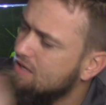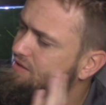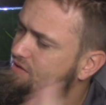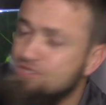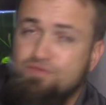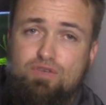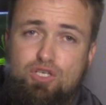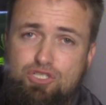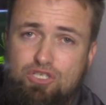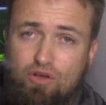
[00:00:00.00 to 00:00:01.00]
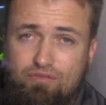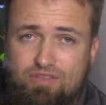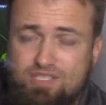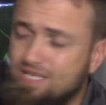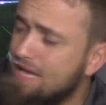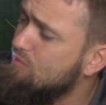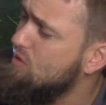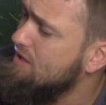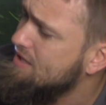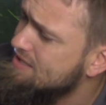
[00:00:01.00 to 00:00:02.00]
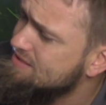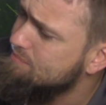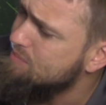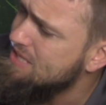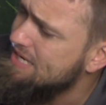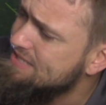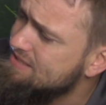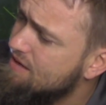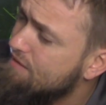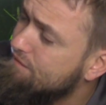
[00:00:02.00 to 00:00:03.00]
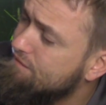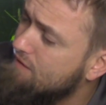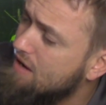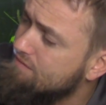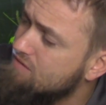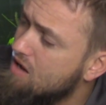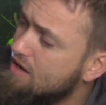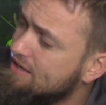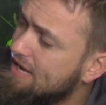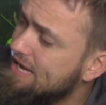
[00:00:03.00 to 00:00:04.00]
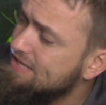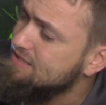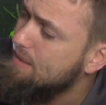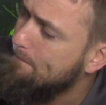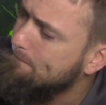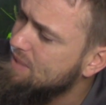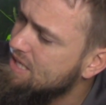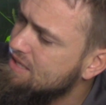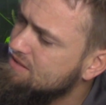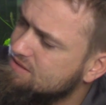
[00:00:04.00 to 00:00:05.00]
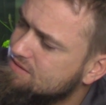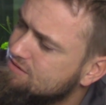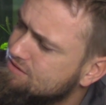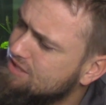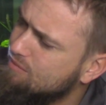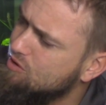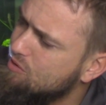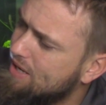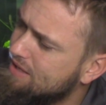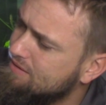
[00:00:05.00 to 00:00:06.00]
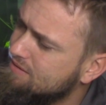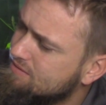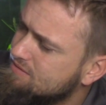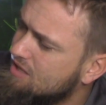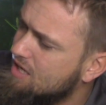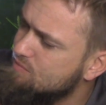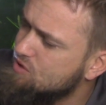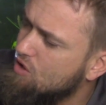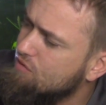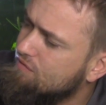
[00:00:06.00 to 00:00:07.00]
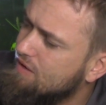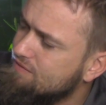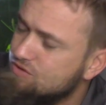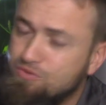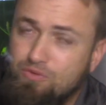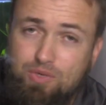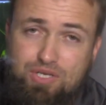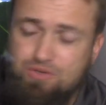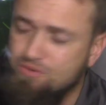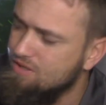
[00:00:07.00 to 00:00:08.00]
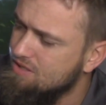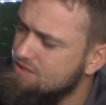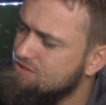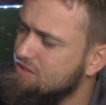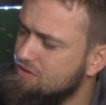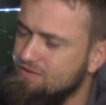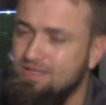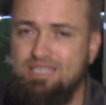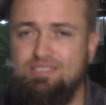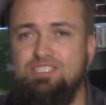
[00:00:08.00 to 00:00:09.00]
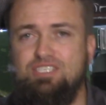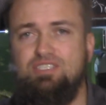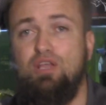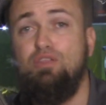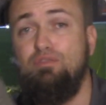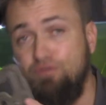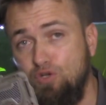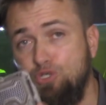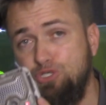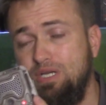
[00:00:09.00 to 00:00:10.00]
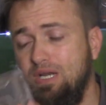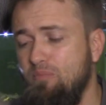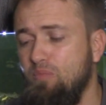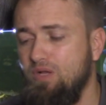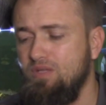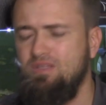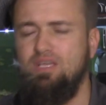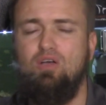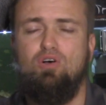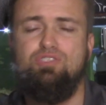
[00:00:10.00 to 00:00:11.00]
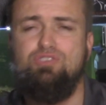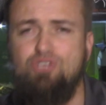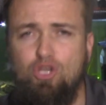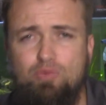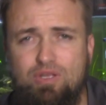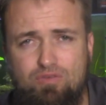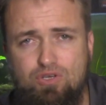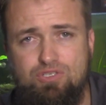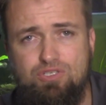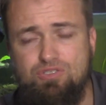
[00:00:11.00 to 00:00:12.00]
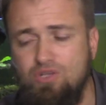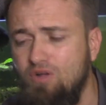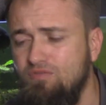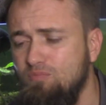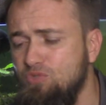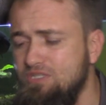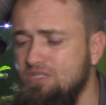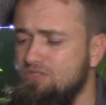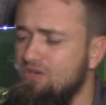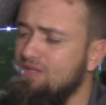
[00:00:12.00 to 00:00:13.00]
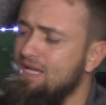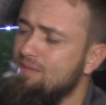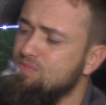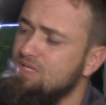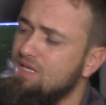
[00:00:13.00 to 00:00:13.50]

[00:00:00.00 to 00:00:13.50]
And this version of this camera is the BS598BWN x 05232. So that's just the version number. There are so many versions of the Bushnell trail cams,